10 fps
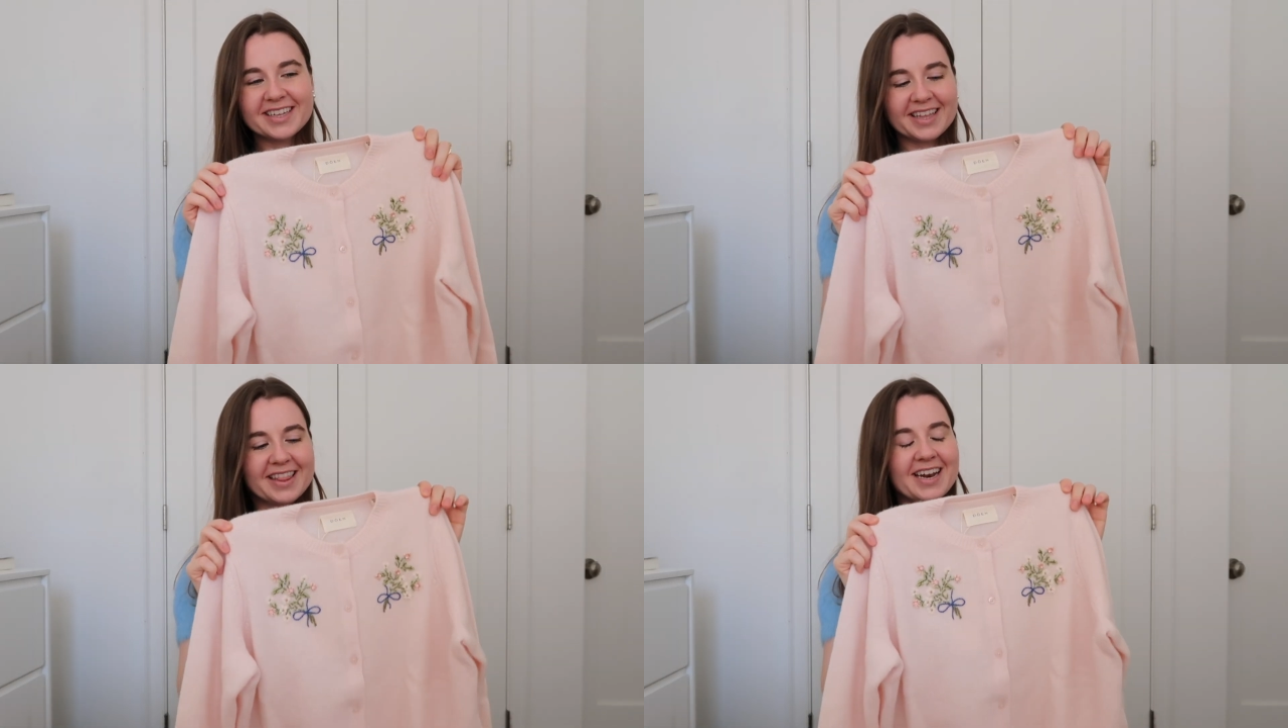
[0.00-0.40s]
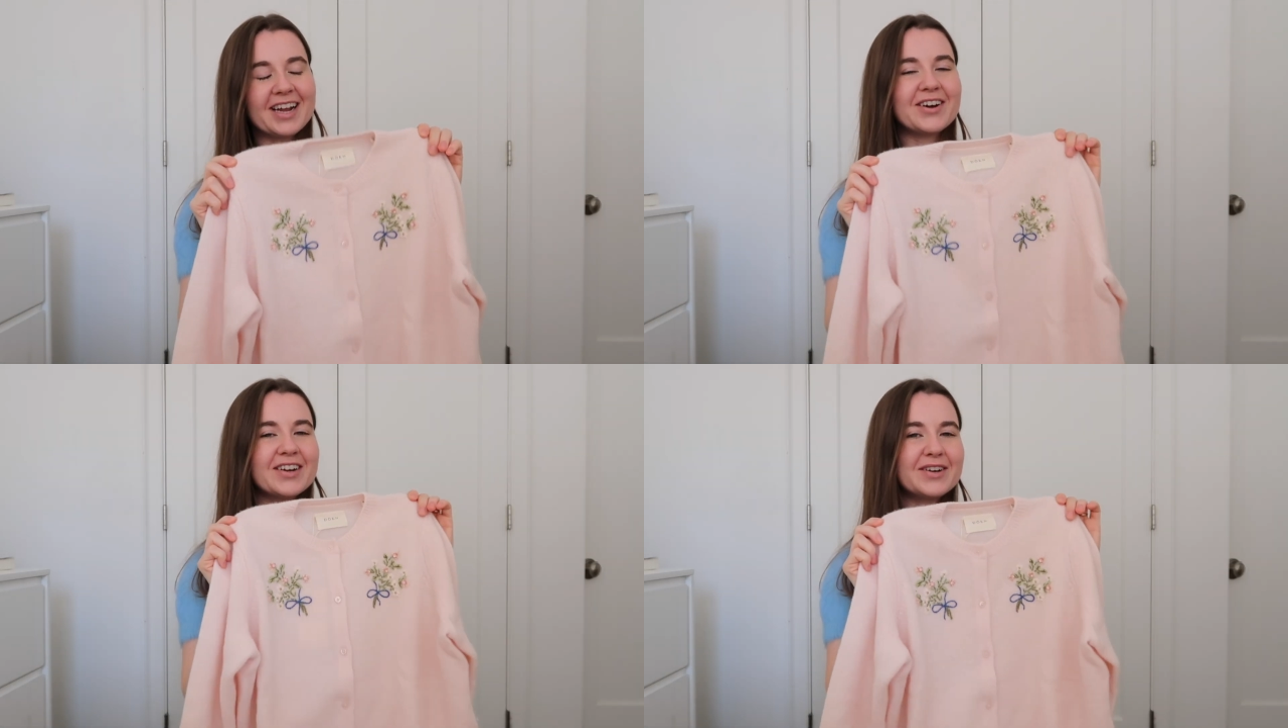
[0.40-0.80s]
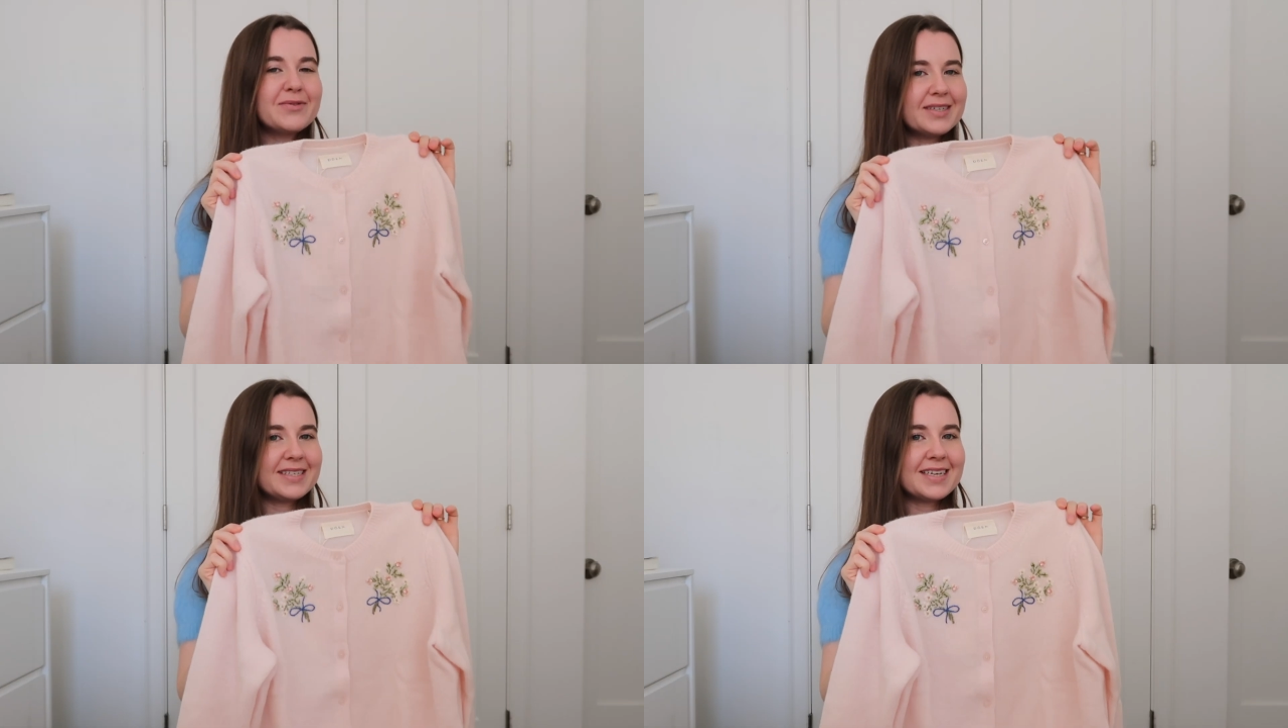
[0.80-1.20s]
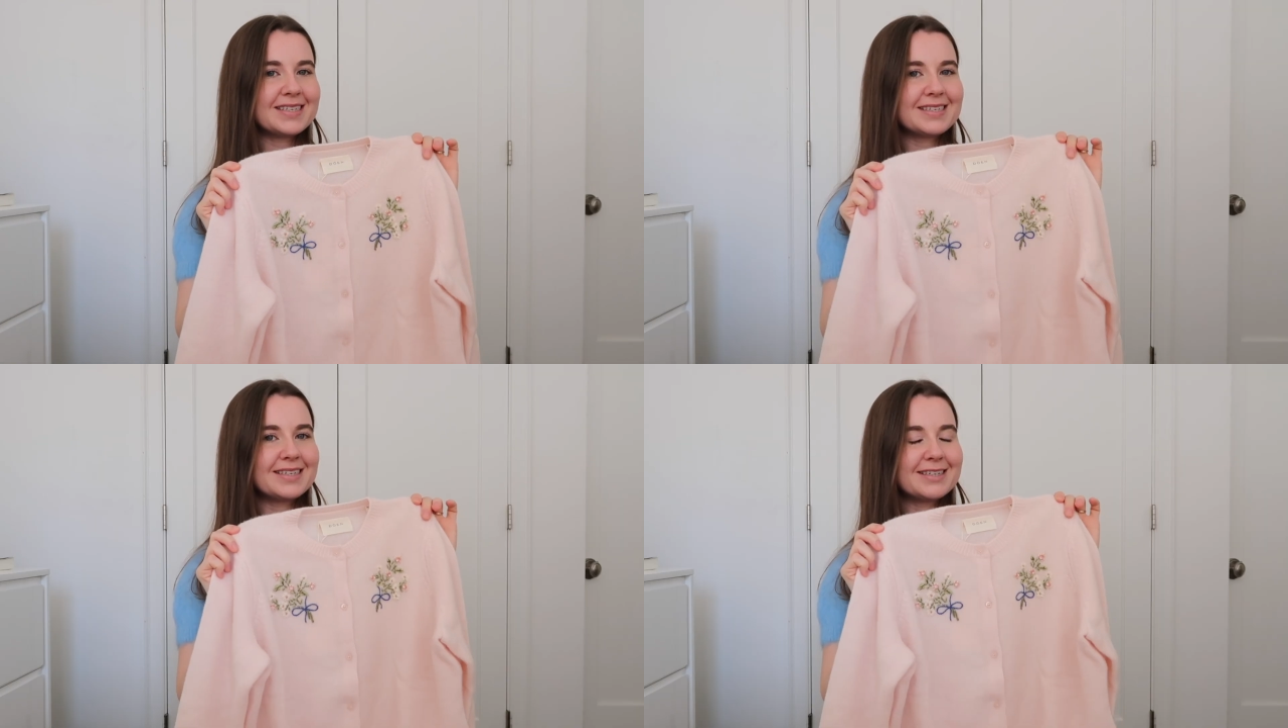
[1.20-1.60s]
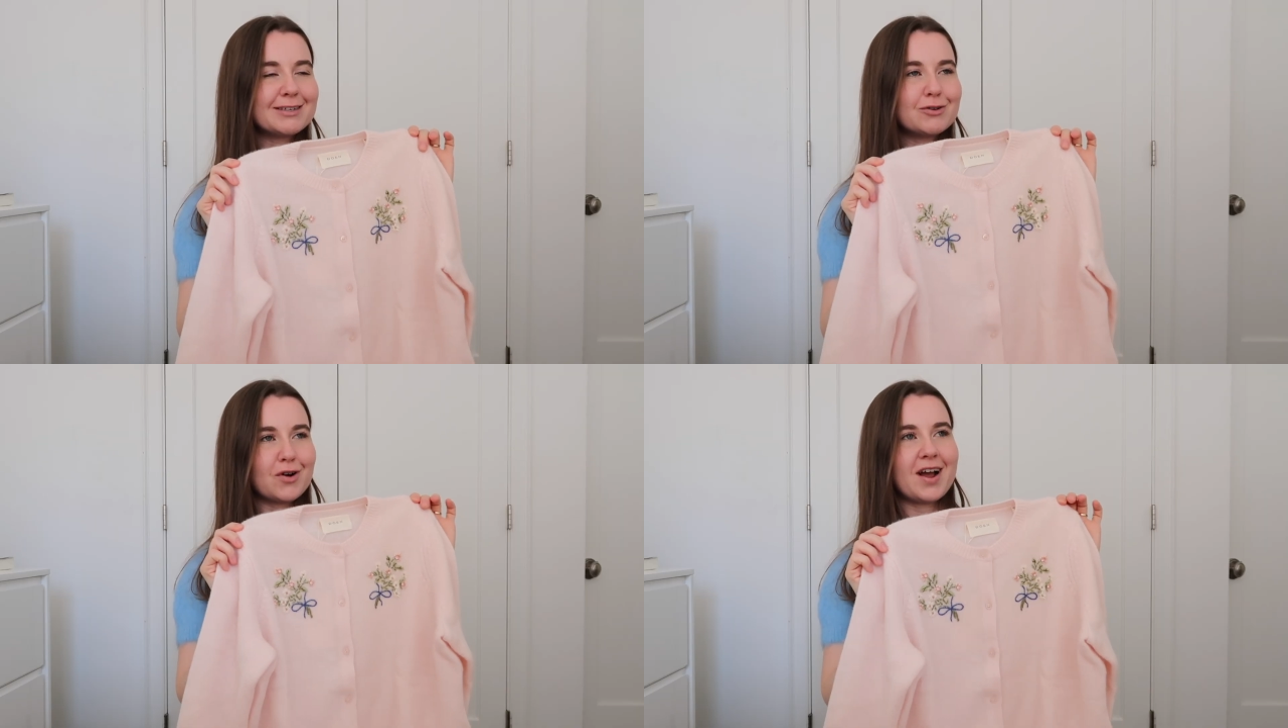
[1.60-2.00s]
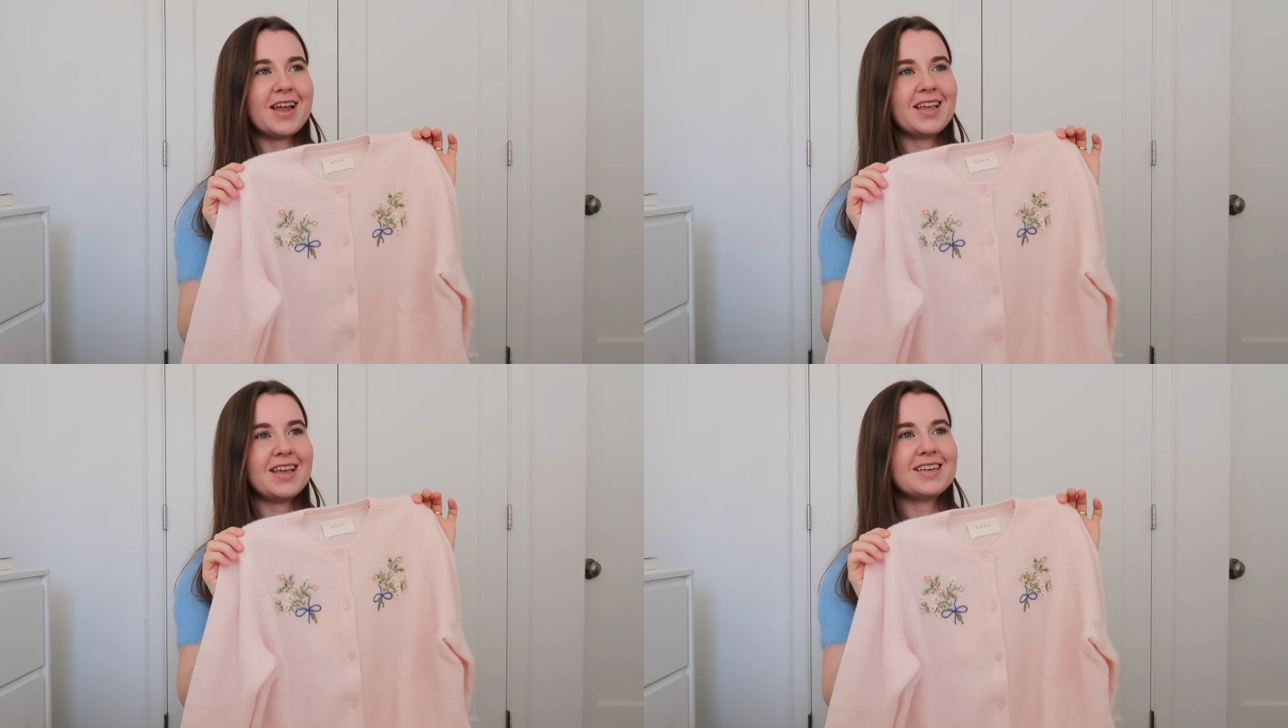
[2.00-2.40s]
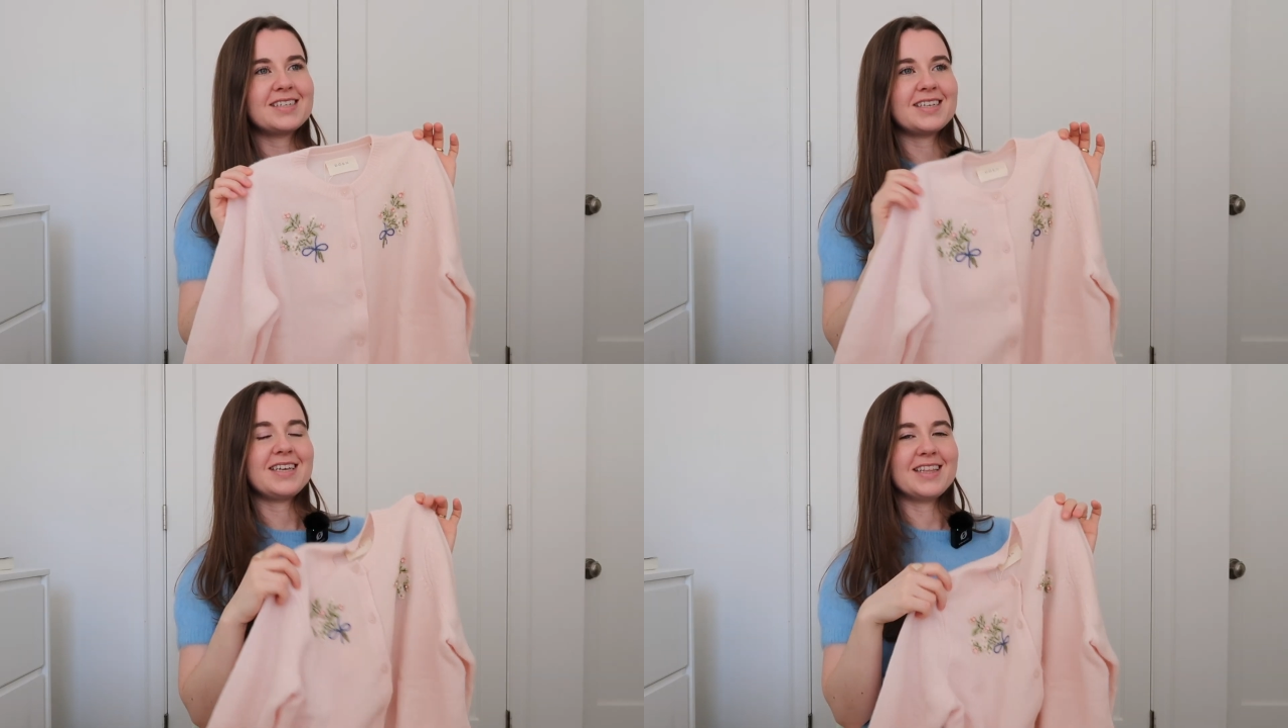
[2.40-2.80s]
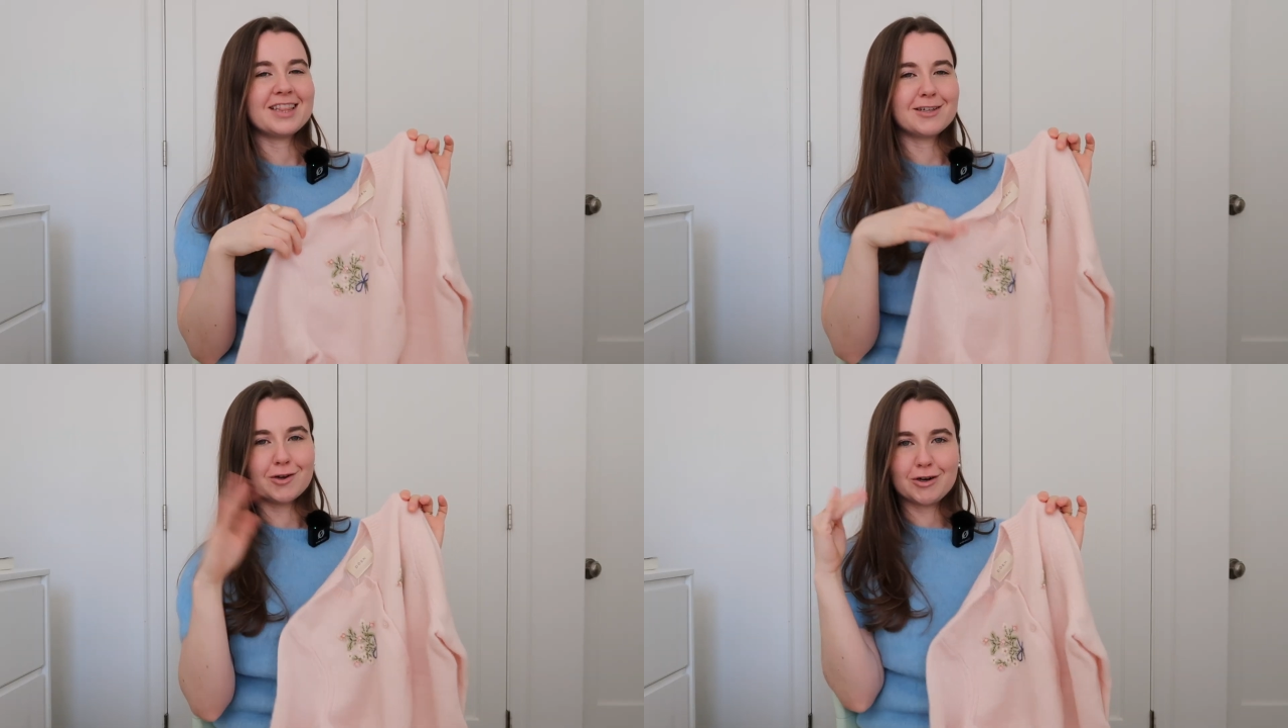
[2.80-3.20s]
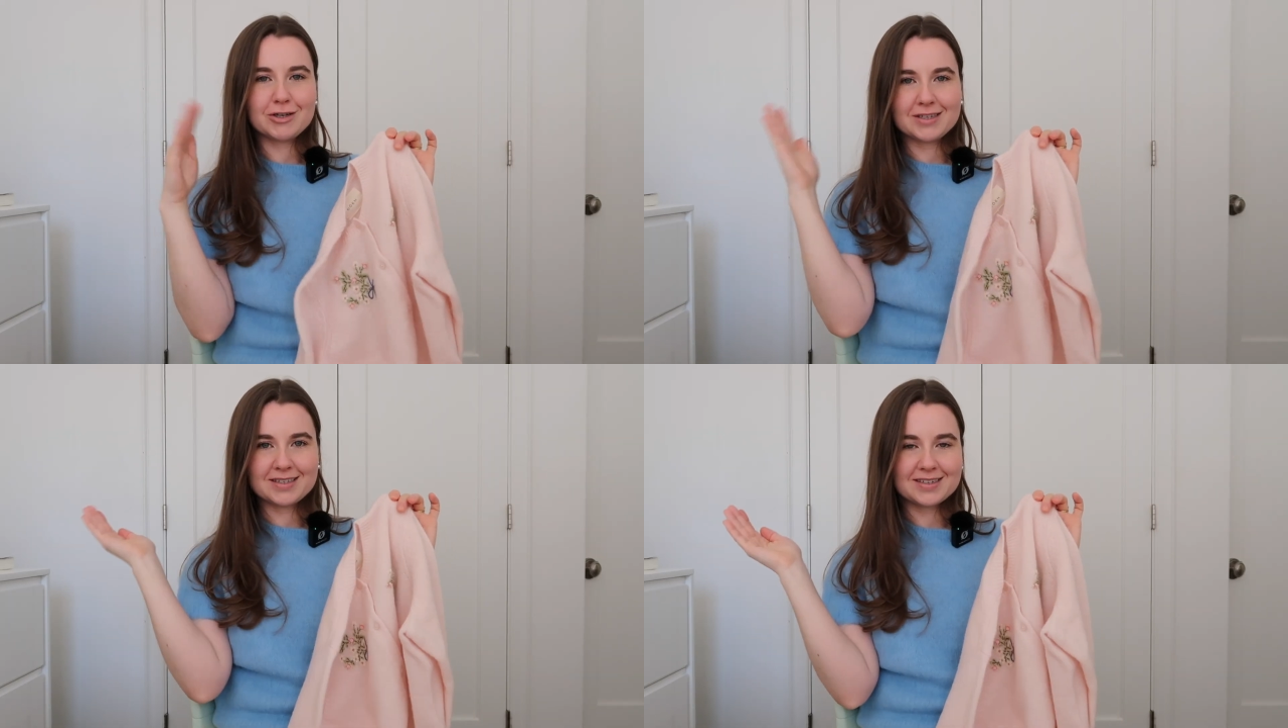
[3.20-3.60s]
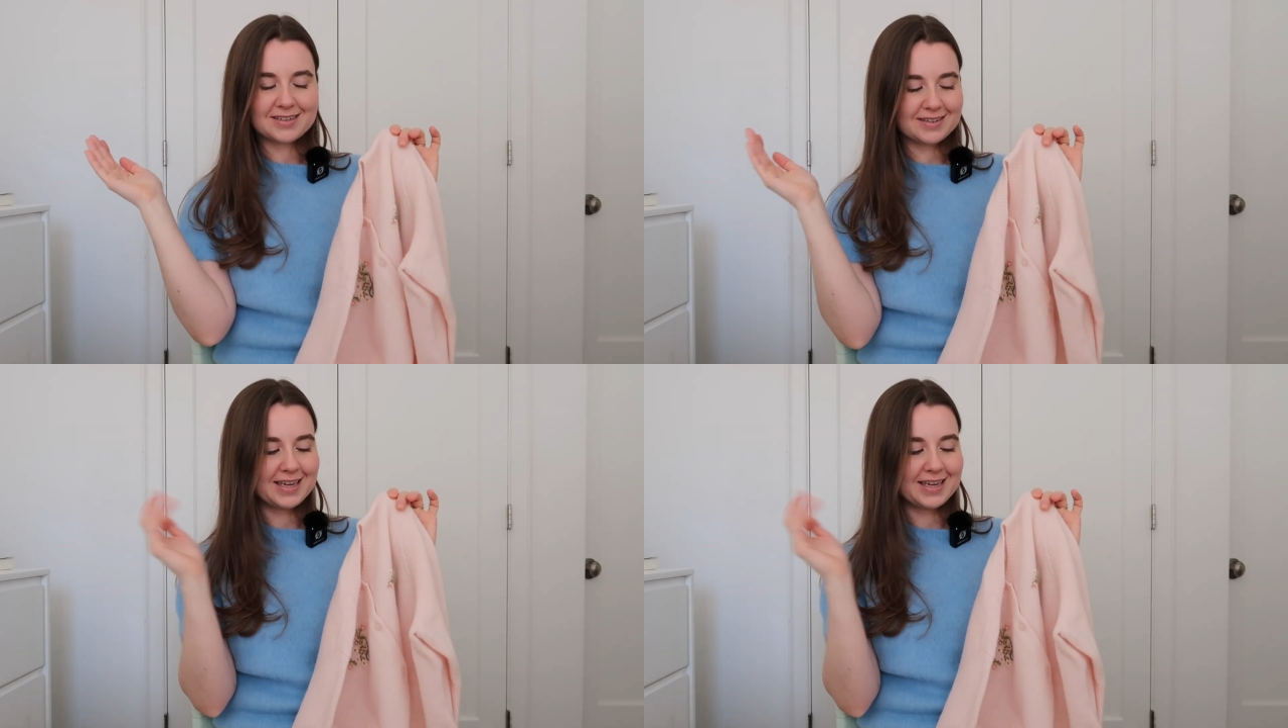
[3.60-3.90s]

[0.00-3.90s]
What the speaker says: that I couldn't resist trying it in the largest